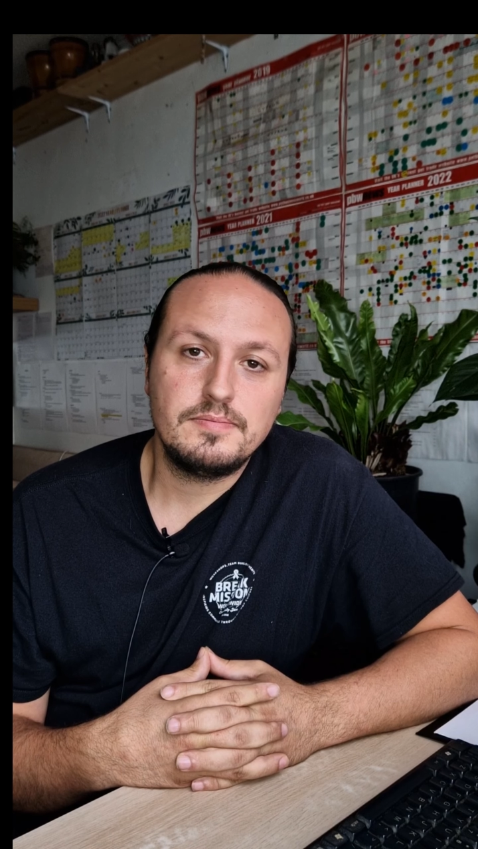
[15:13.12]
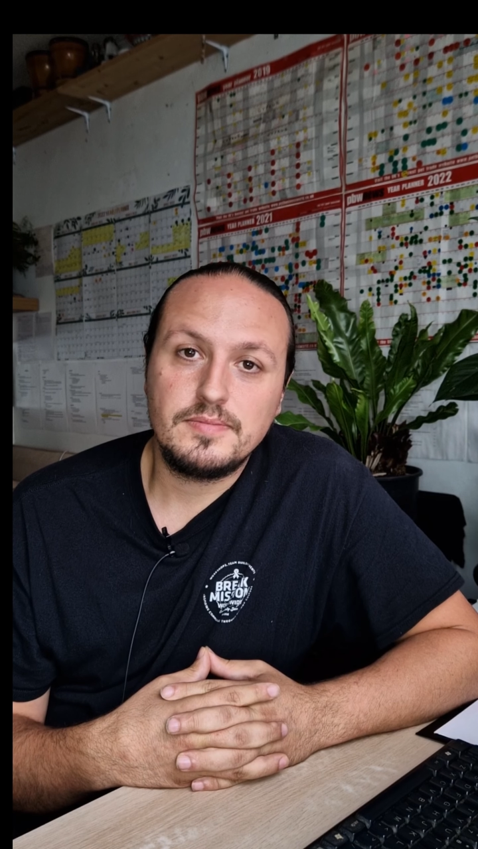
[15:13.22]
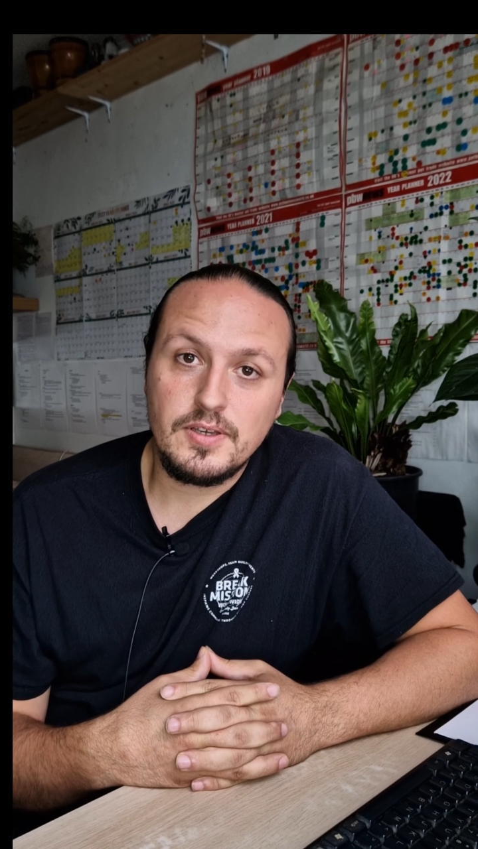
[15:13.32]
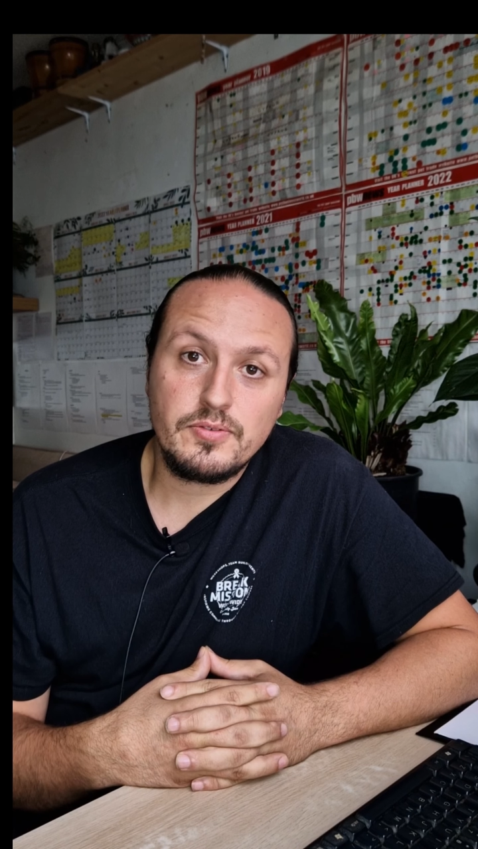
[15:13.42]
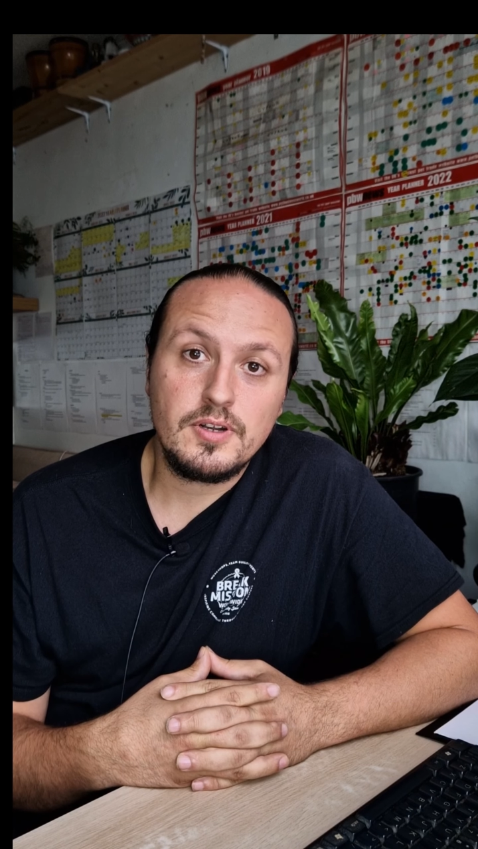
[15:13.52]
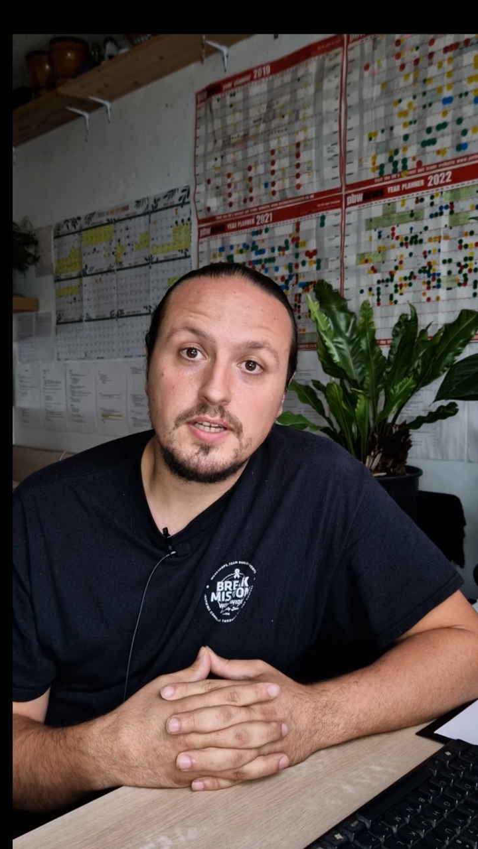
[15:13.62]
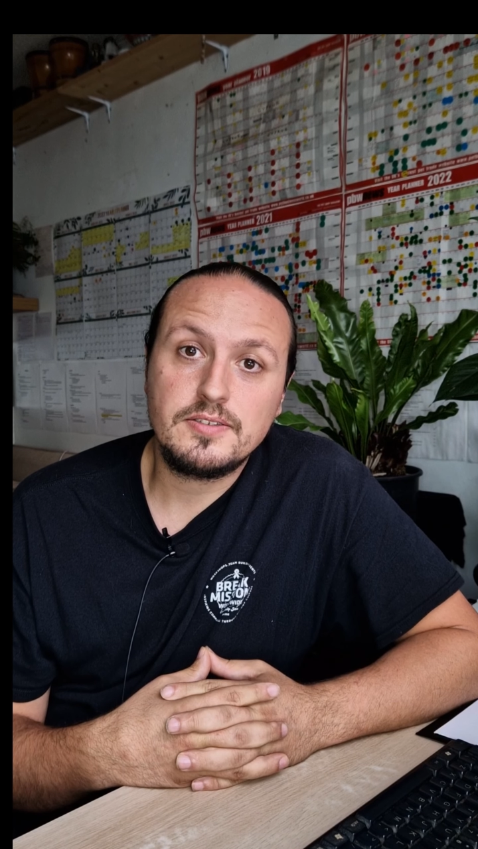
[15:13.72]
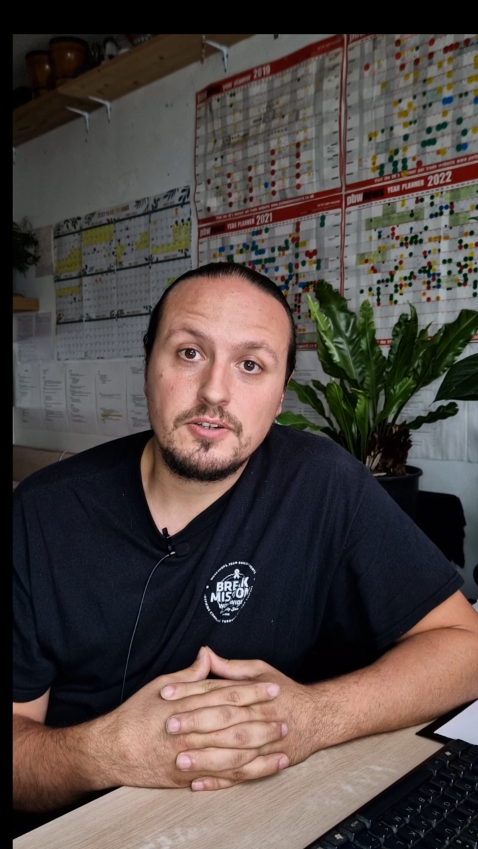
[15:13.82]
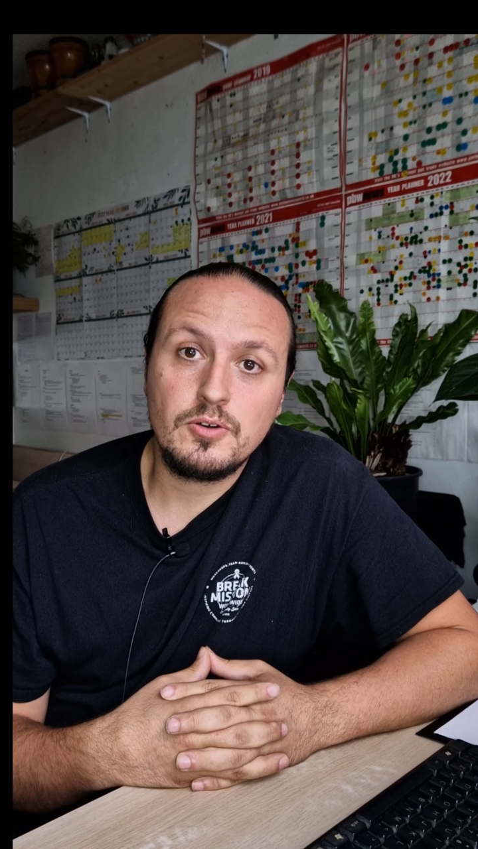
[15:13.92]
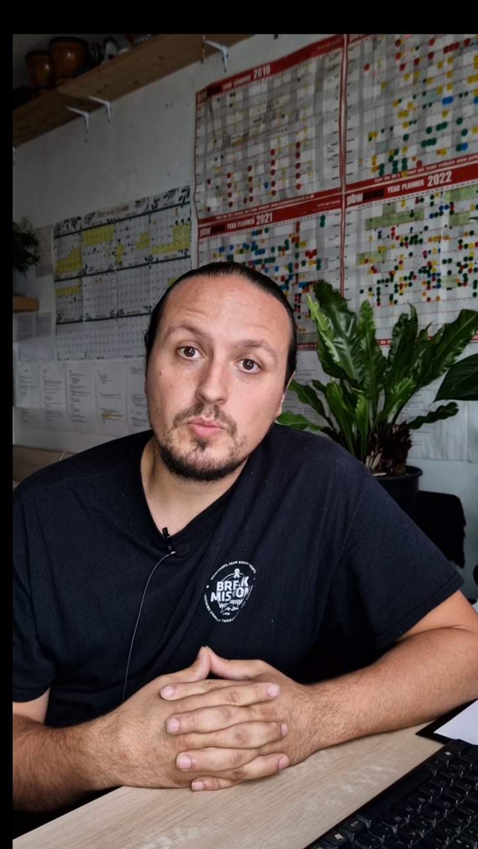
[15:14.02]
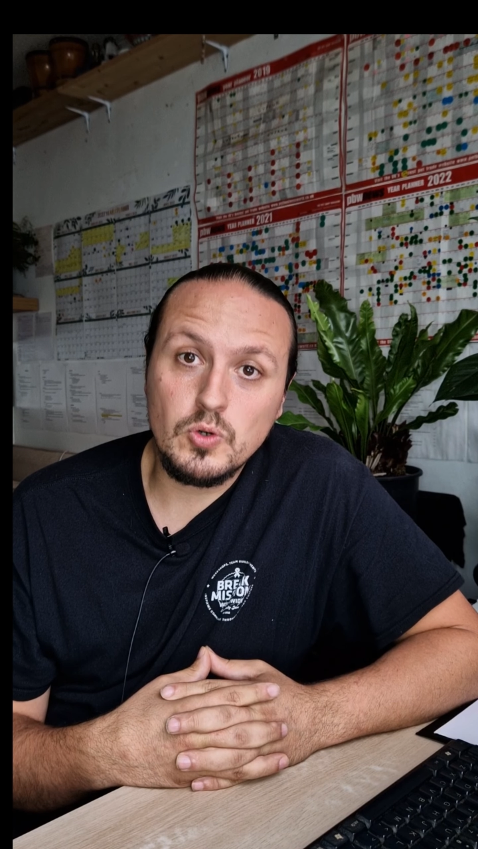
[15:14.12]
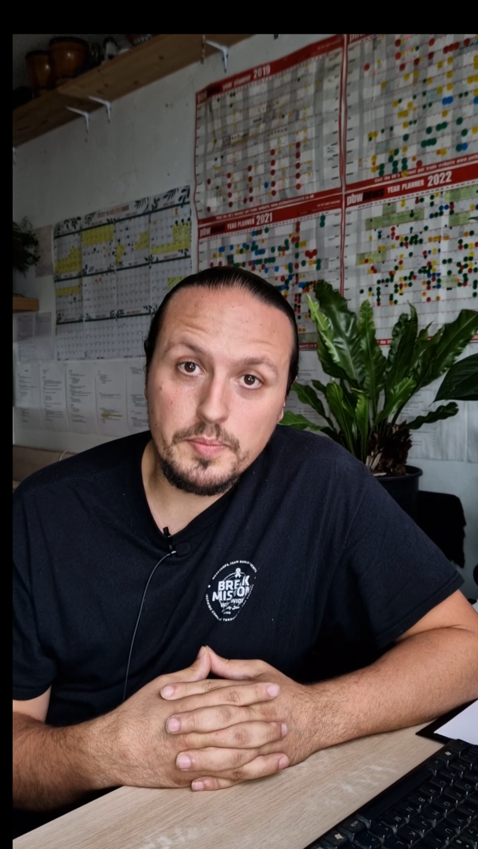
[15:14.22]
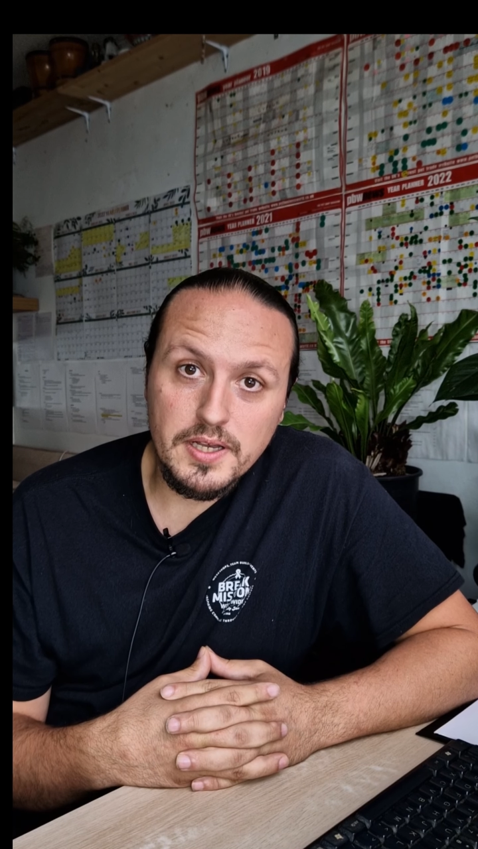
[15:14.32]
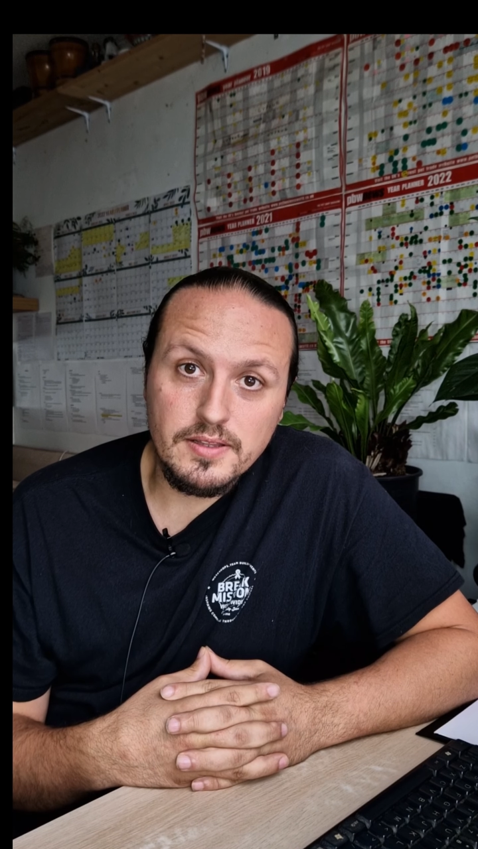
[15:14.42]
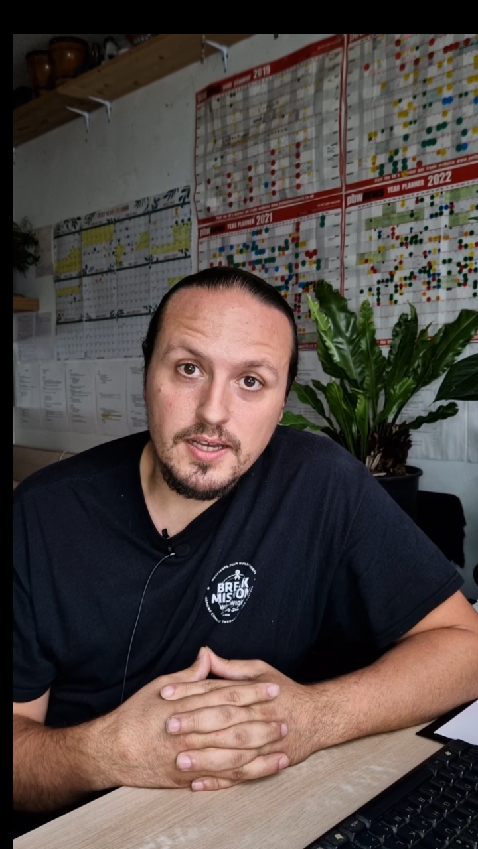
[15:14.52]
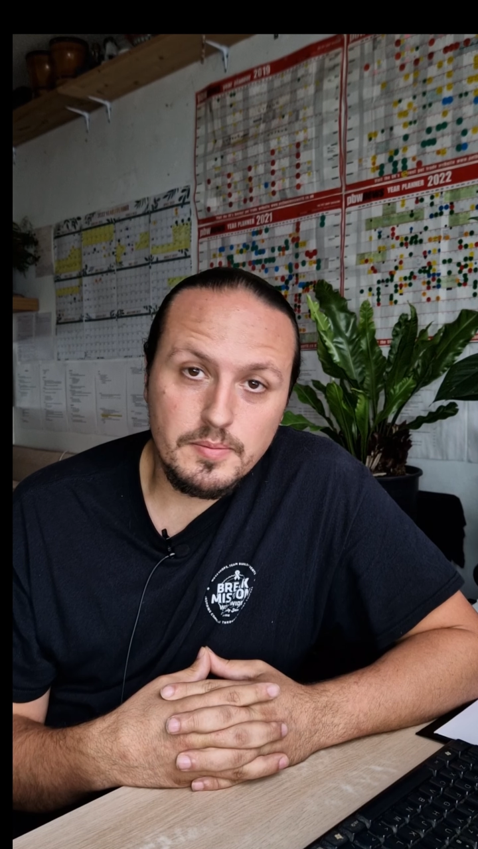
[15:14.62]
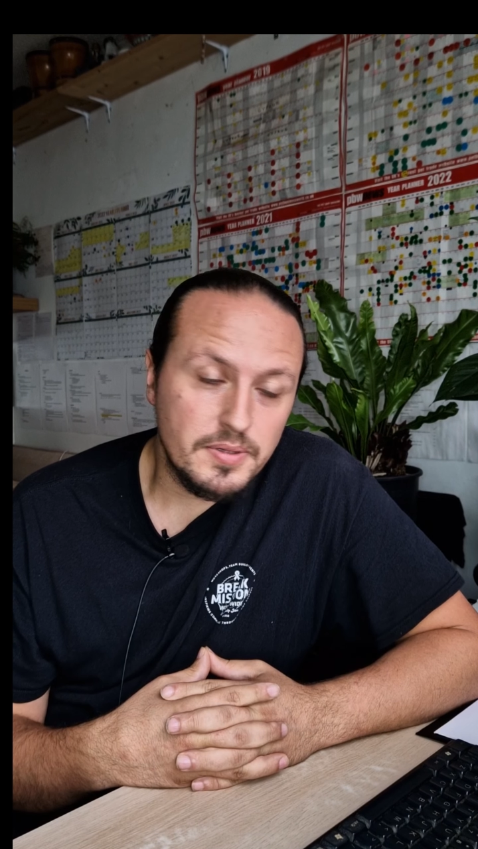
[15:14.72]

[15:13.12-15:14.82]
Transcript: If you'd like to know more about that,